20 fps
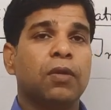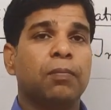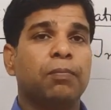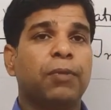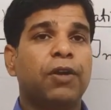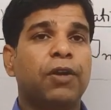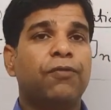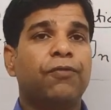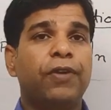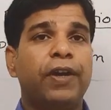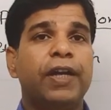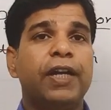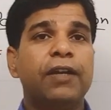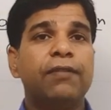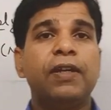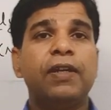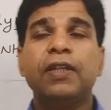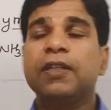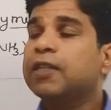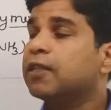But
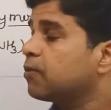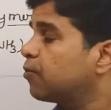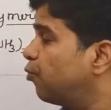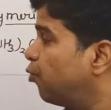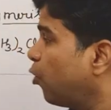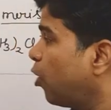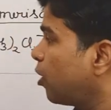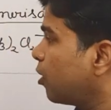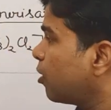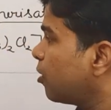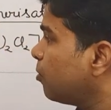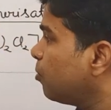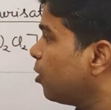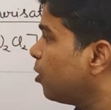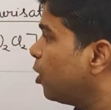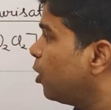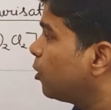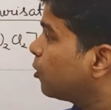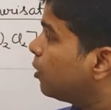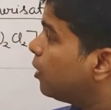whenever this water
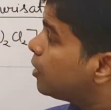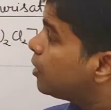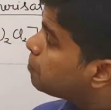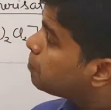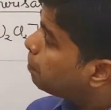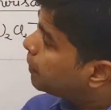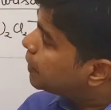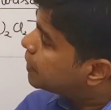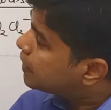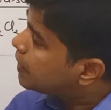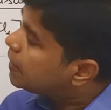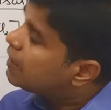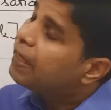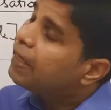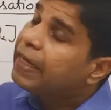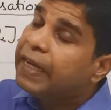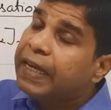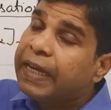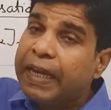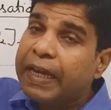molecule is present
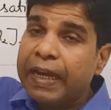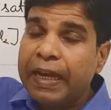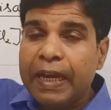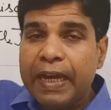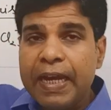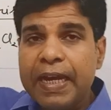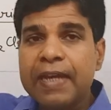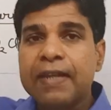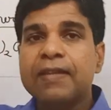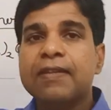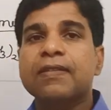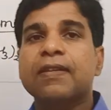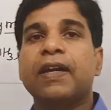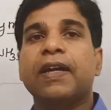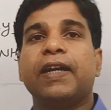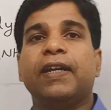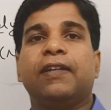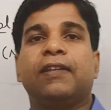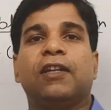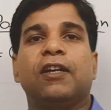
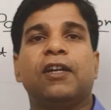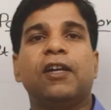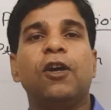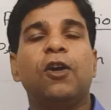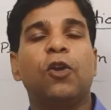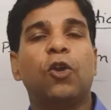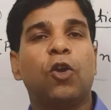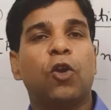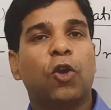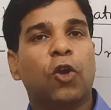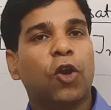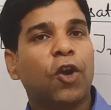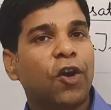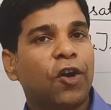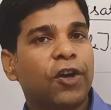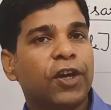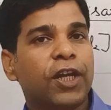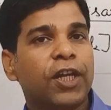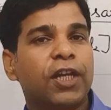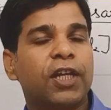inside the
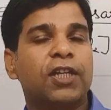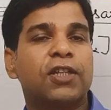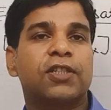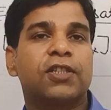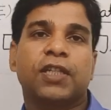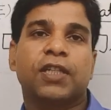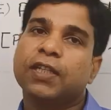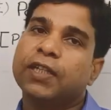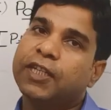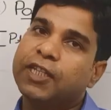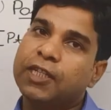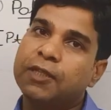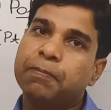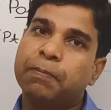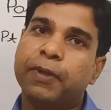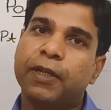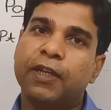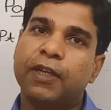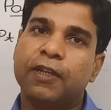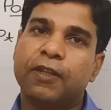coordination
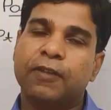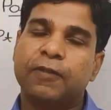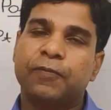sphere,